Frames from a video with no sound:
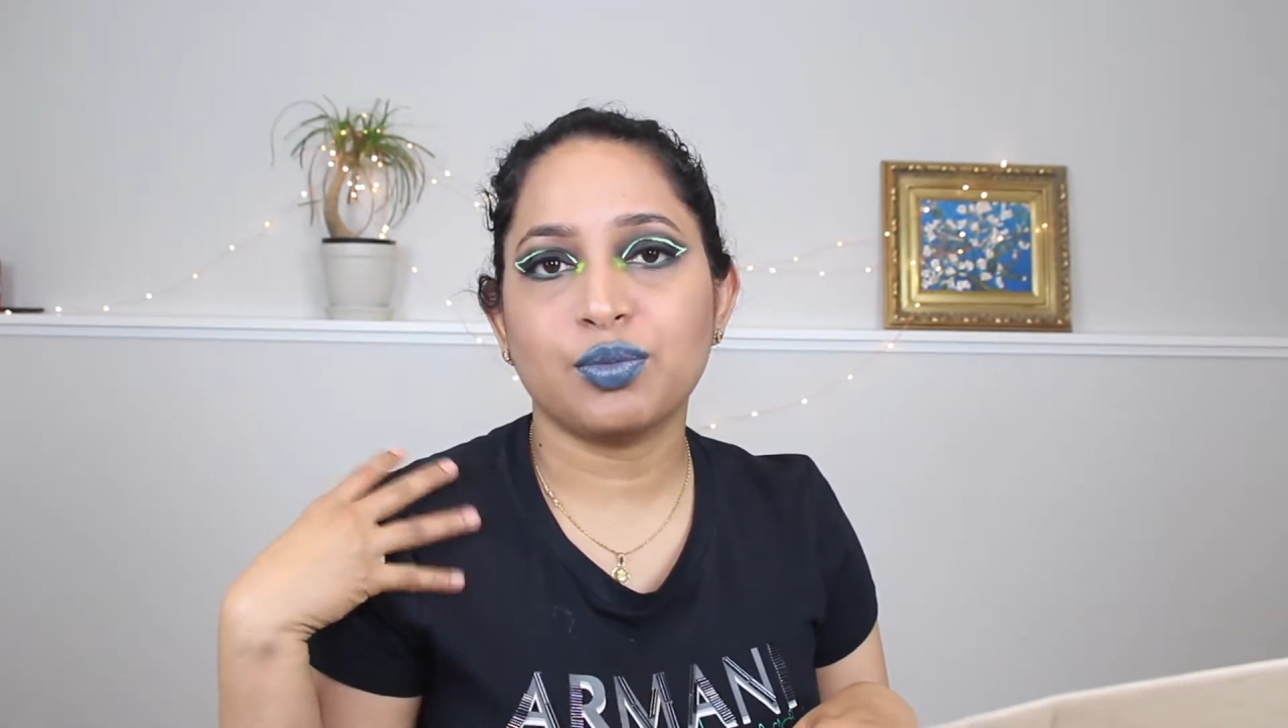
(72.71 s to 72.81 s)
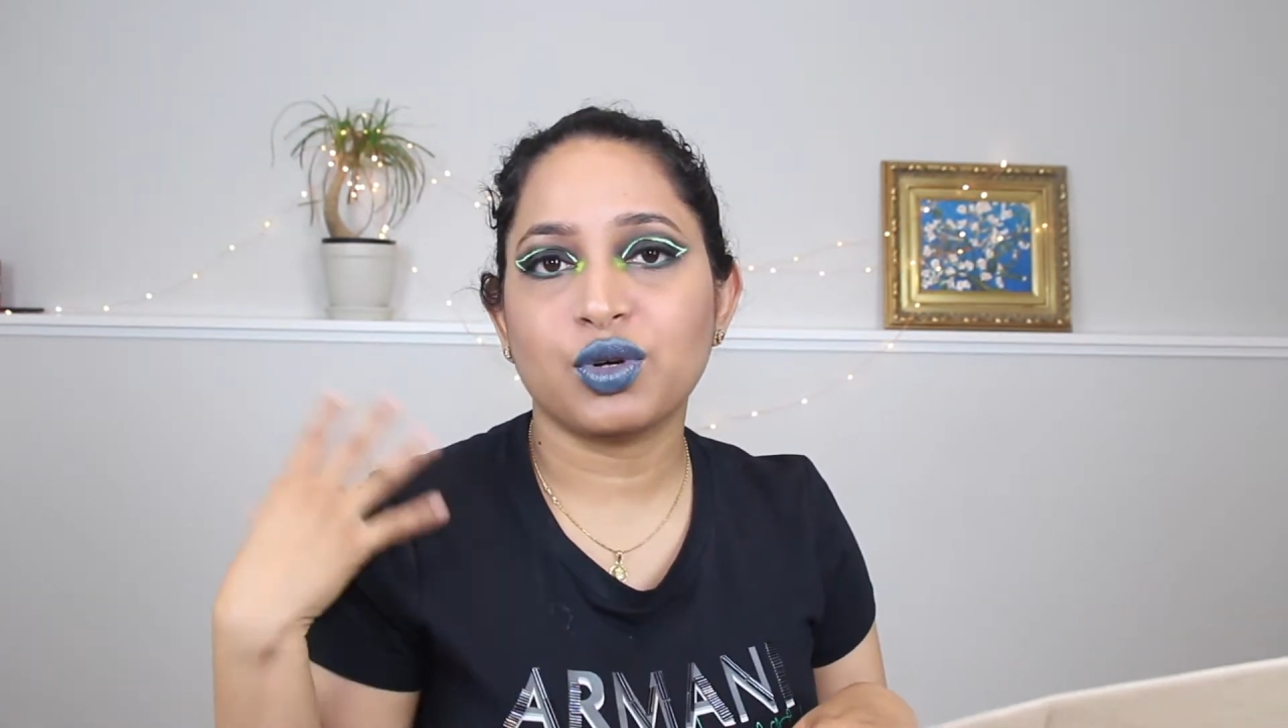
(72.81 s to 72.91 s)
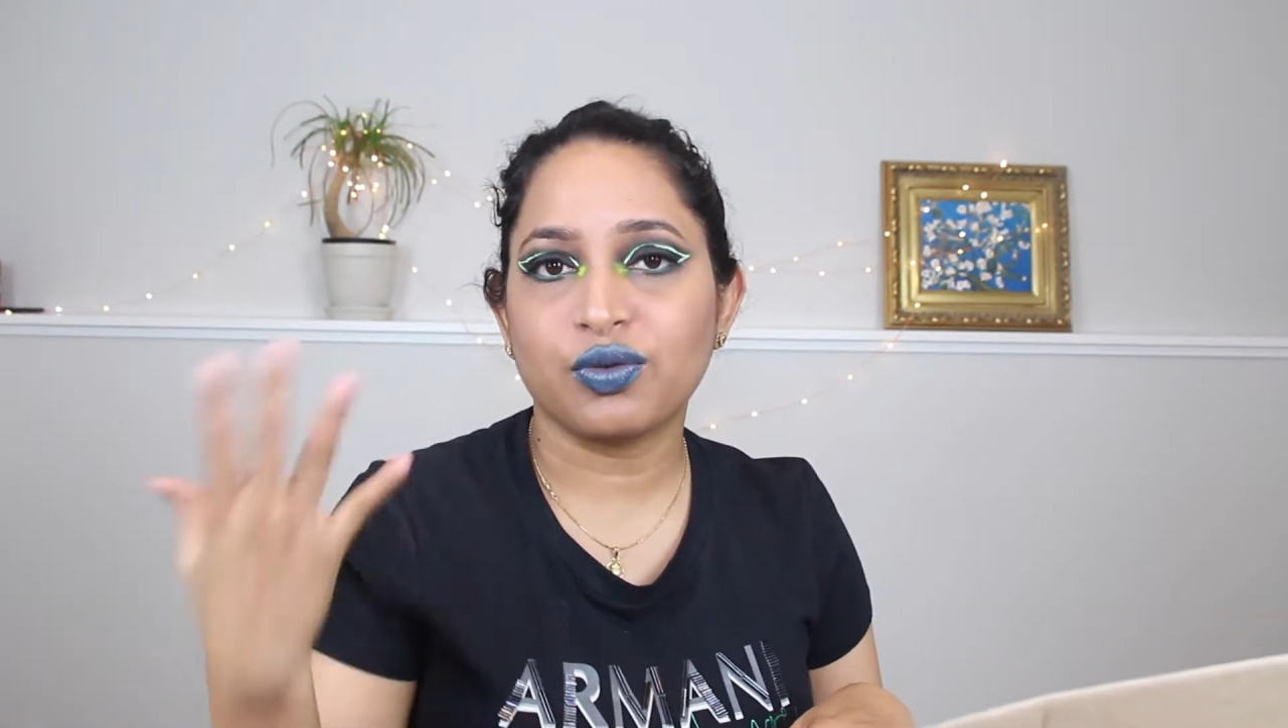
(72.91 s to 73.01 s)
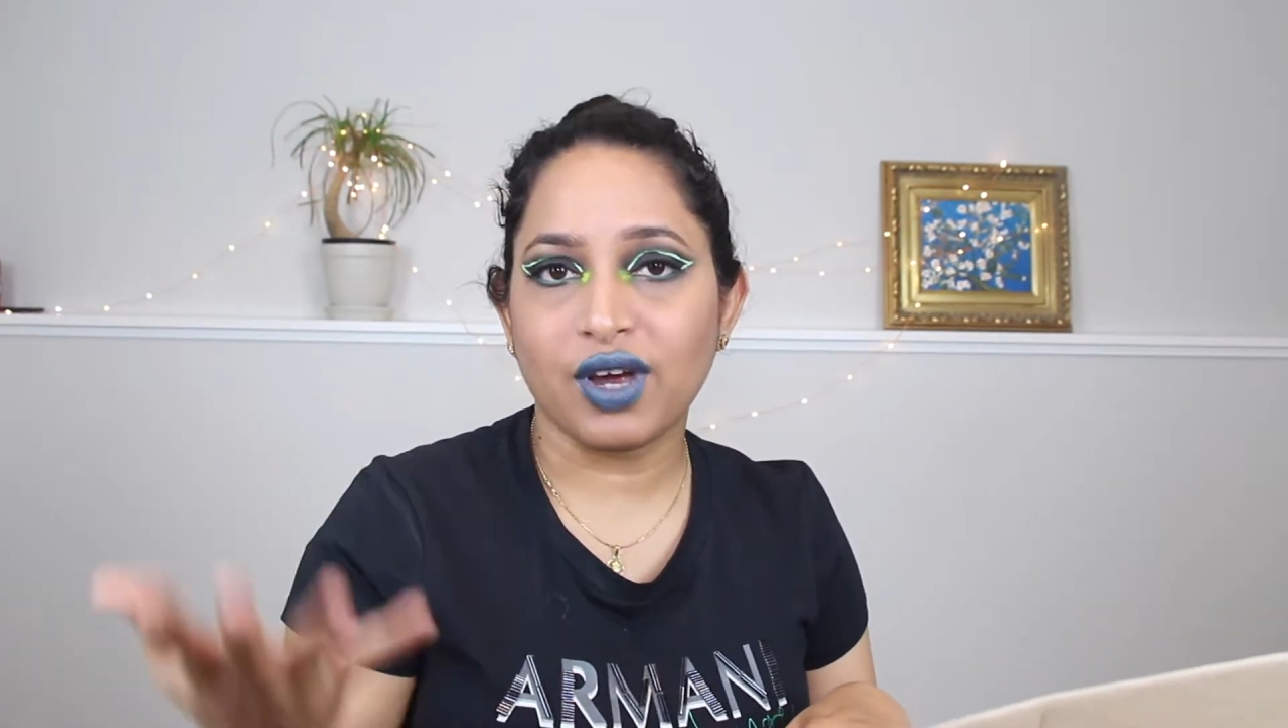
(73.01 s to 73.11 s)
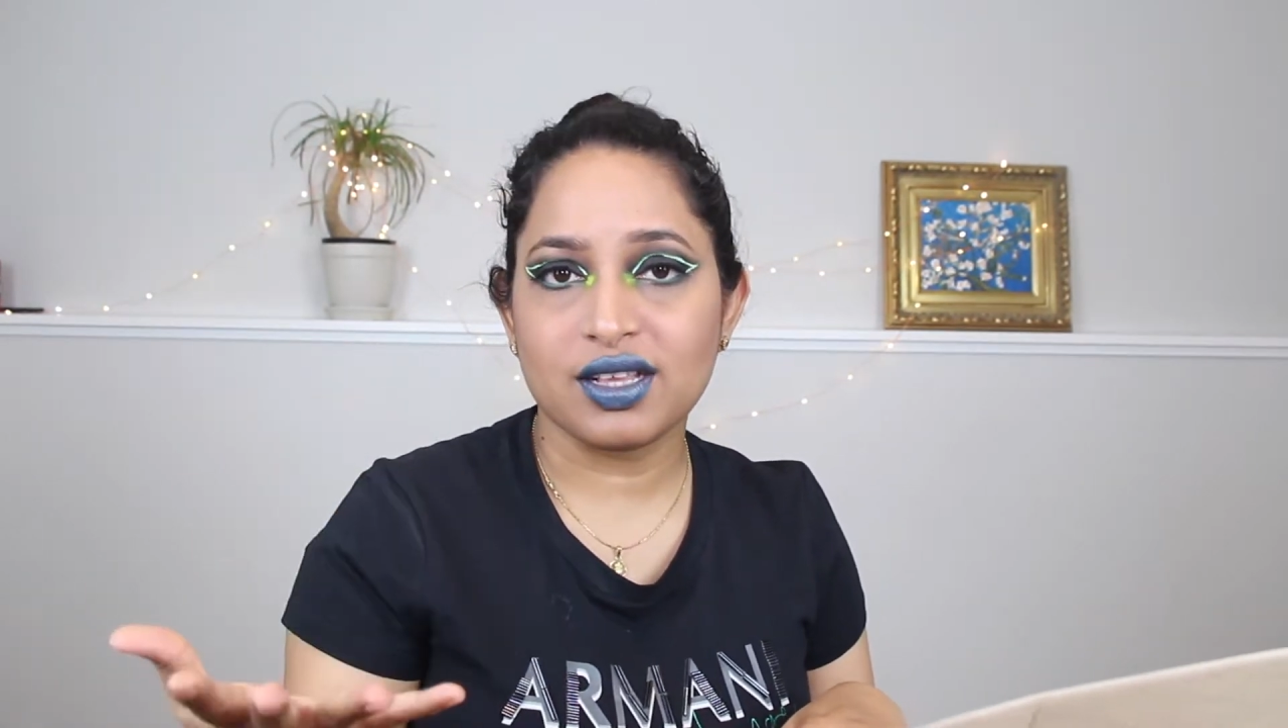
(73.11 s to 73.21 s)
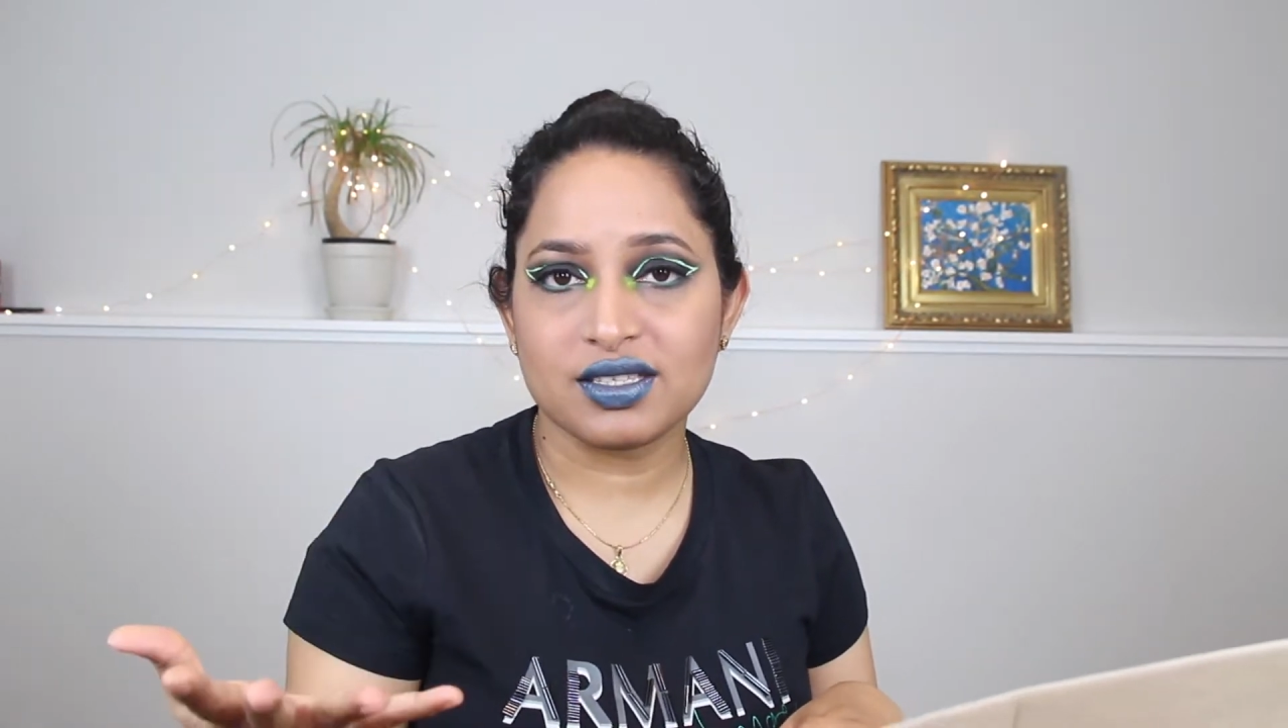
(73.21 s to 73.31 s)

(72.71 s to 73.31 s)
profile